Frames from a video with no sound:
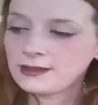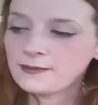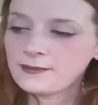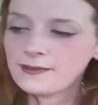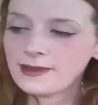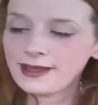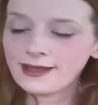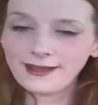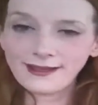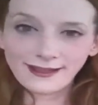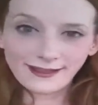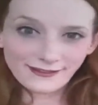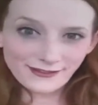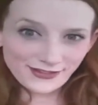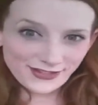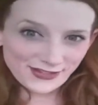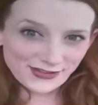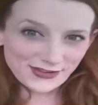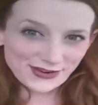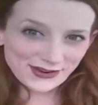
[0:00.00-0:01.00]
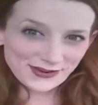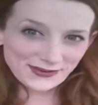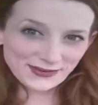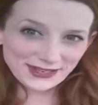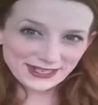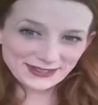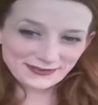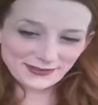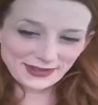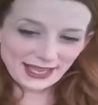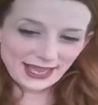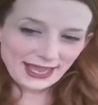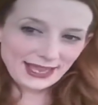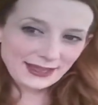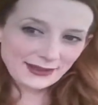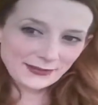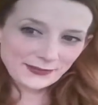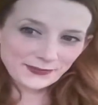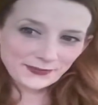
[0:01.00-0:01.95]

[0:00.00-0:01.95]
my Fleur Prisma cake.